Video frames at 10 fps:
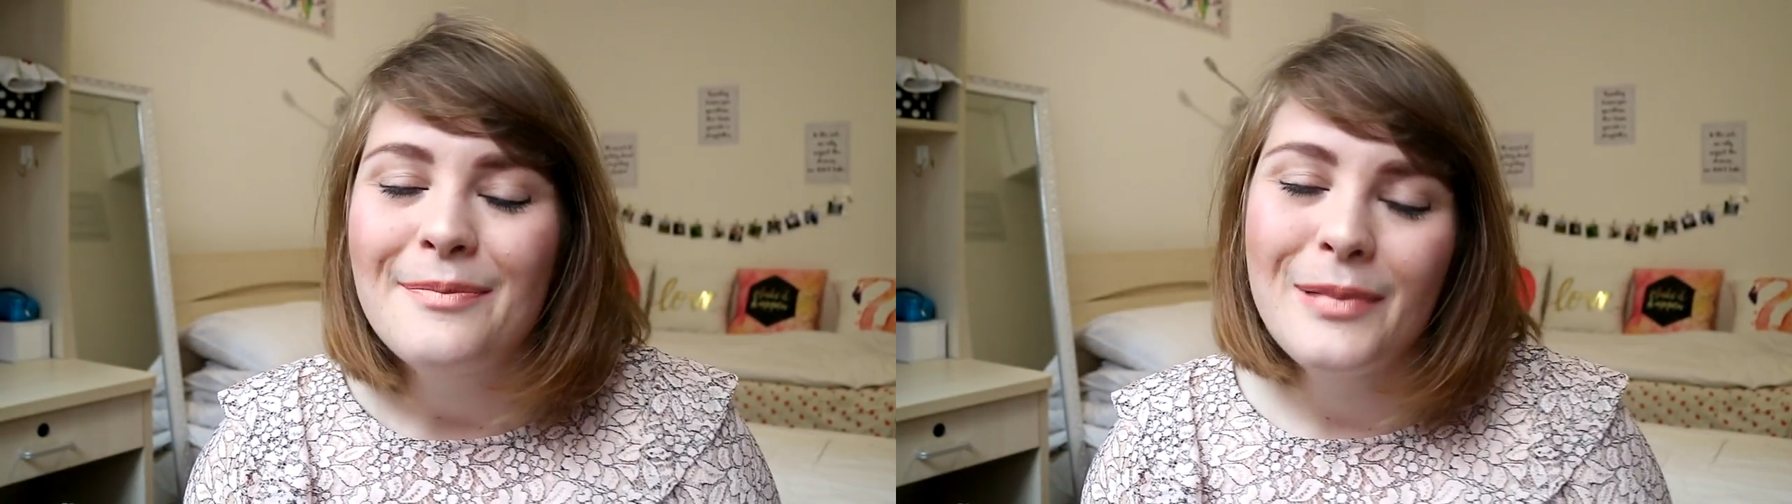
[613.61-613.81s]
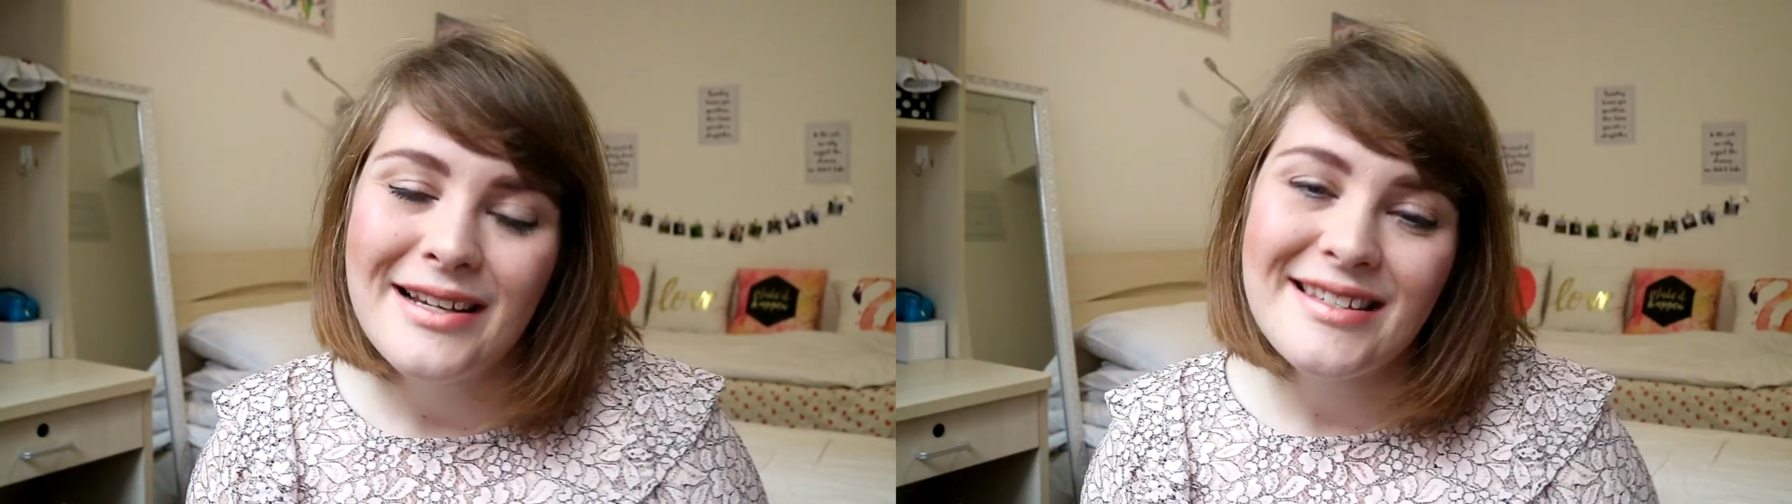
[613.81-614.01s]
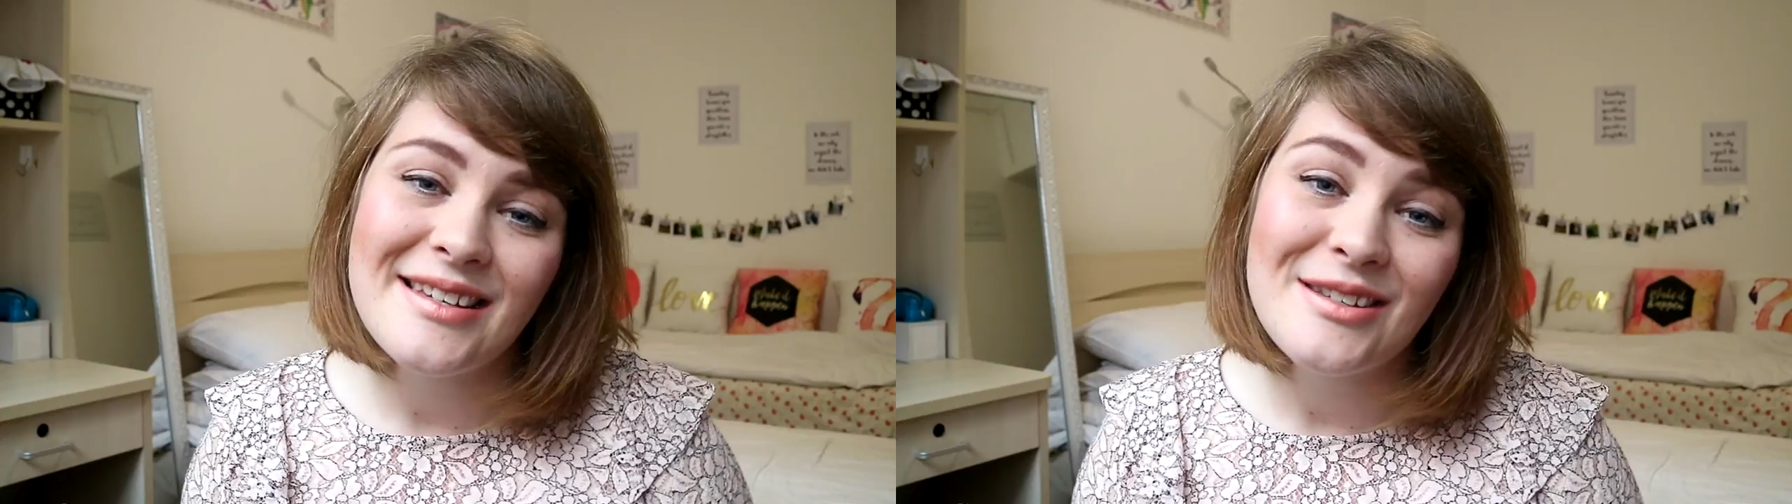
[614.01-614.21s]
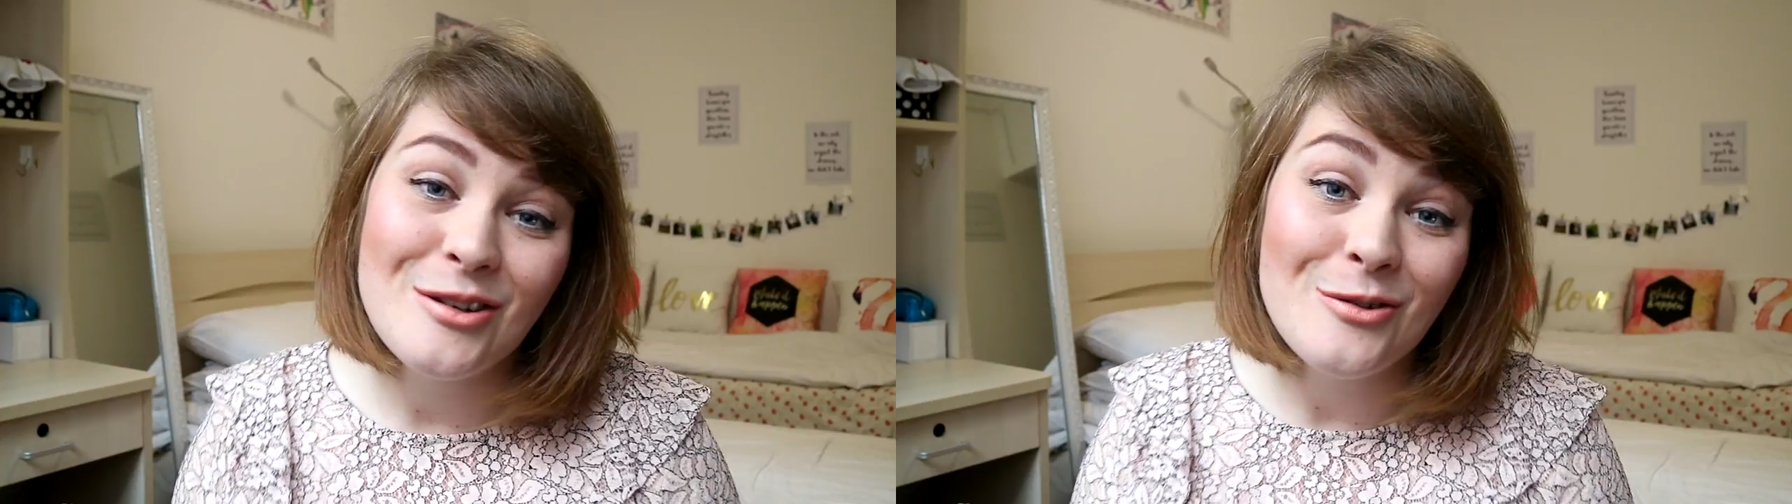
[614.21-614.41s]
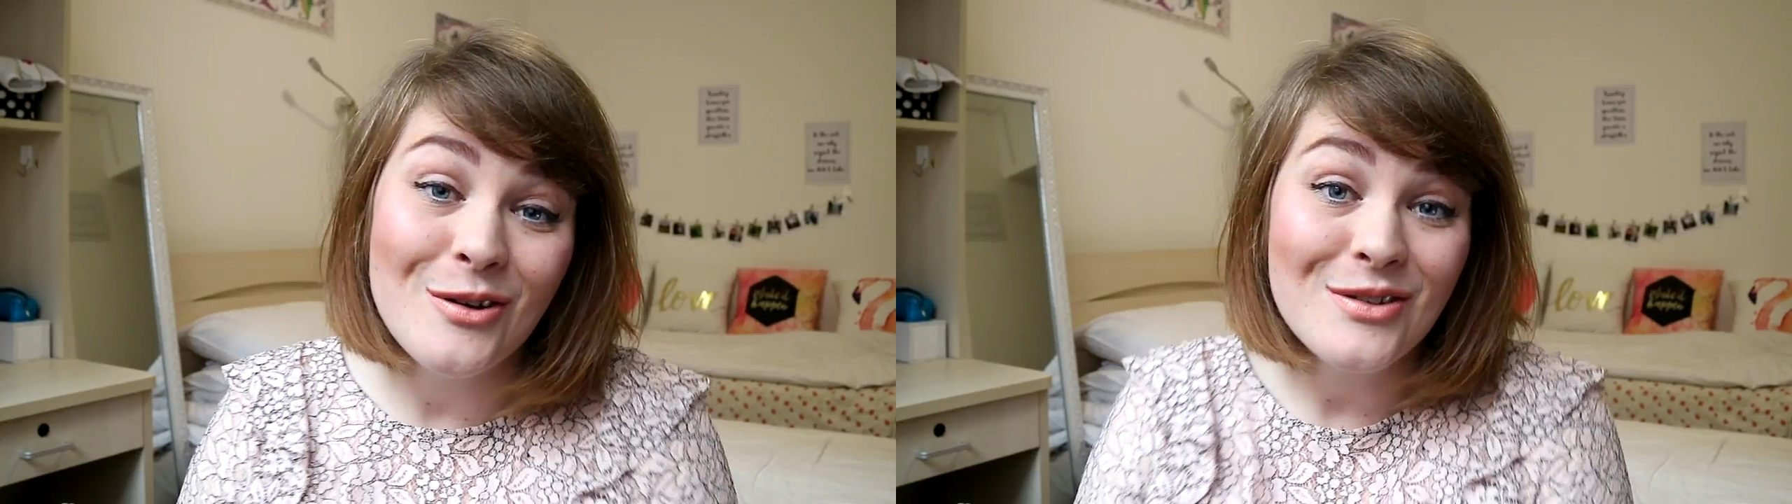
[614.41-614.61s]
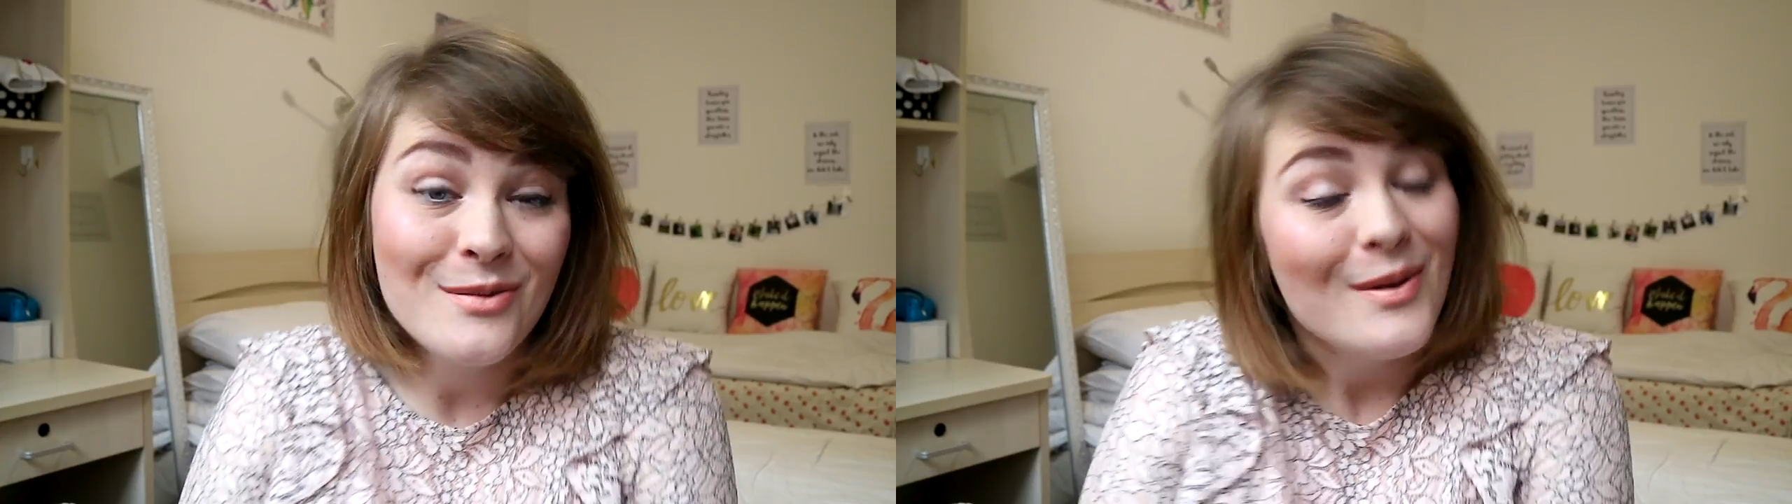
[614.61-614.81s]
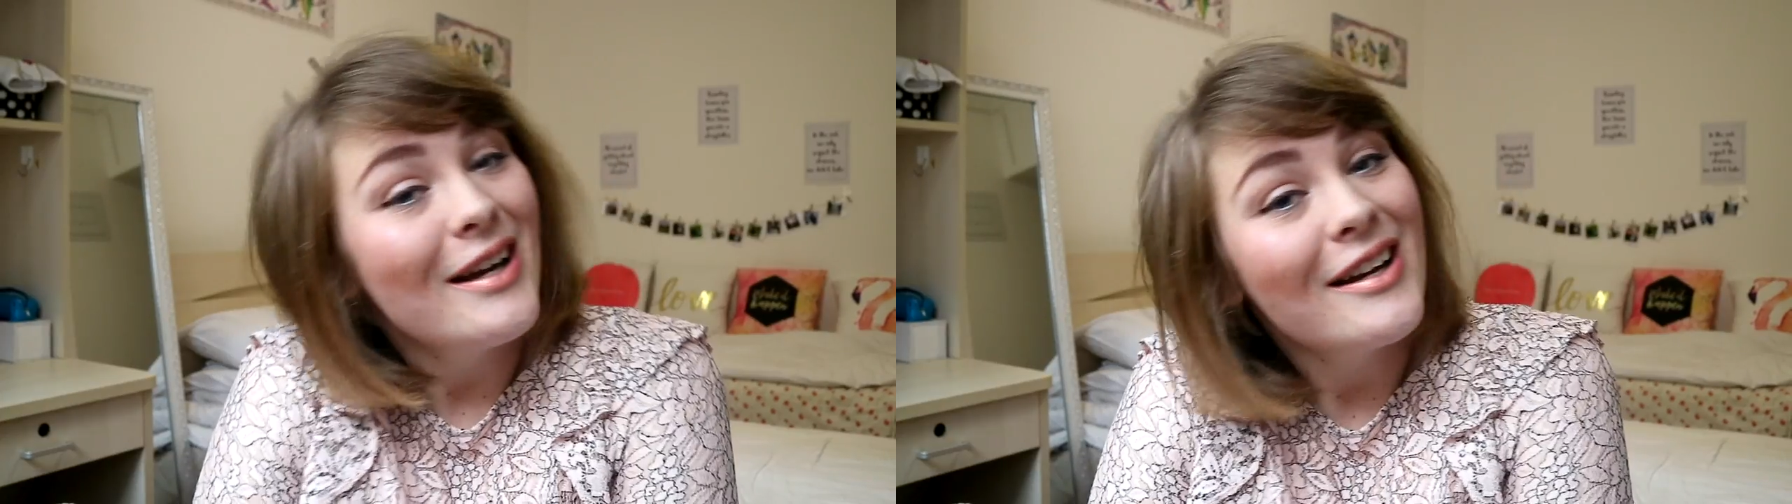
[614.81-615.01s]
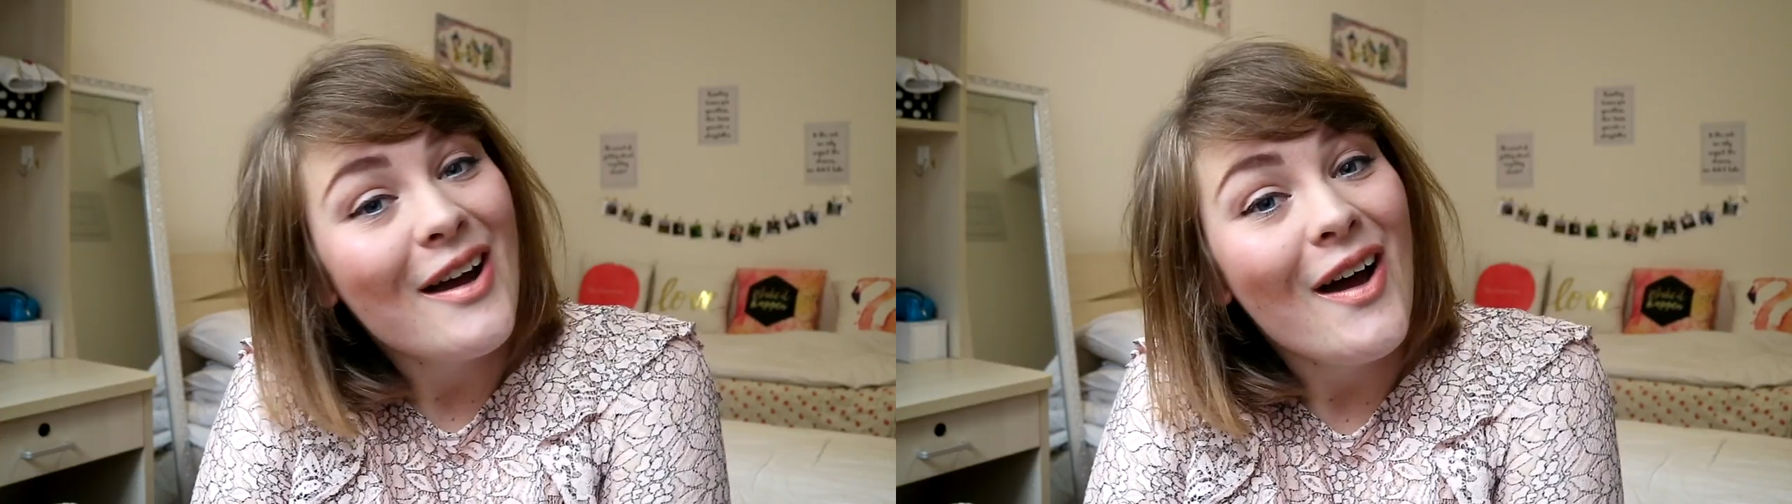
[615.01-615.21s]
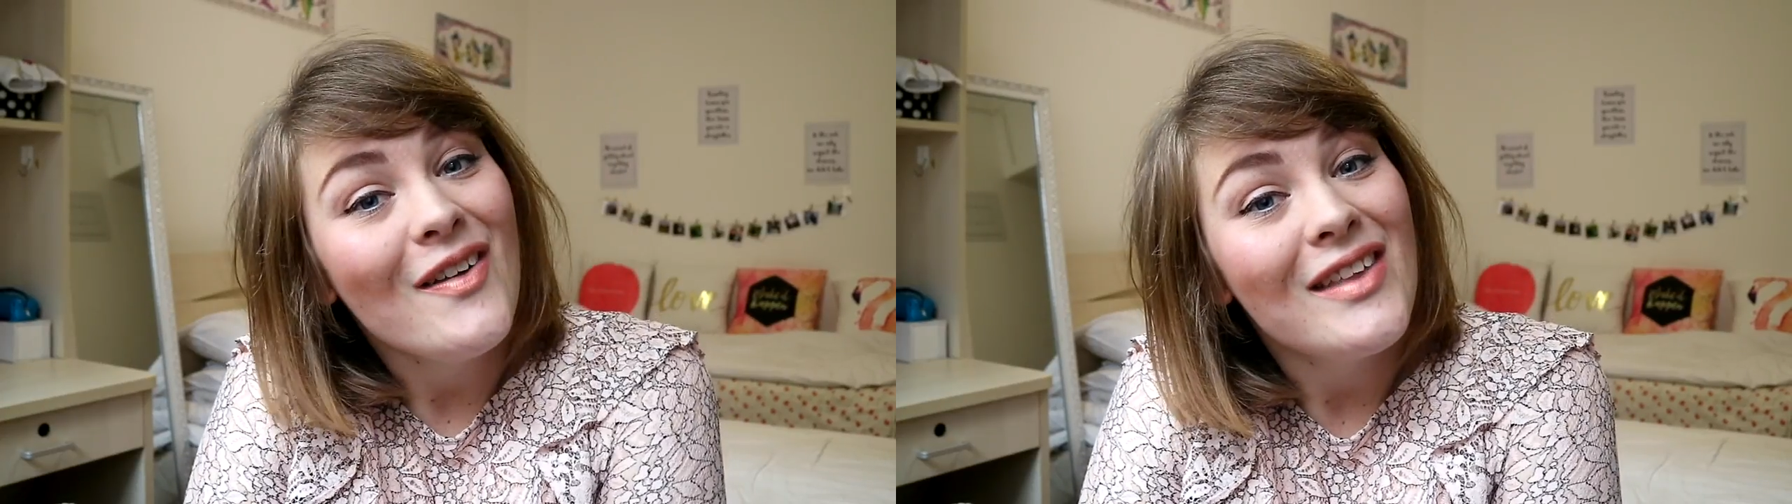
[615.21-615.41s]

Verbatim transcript: places you also want to go,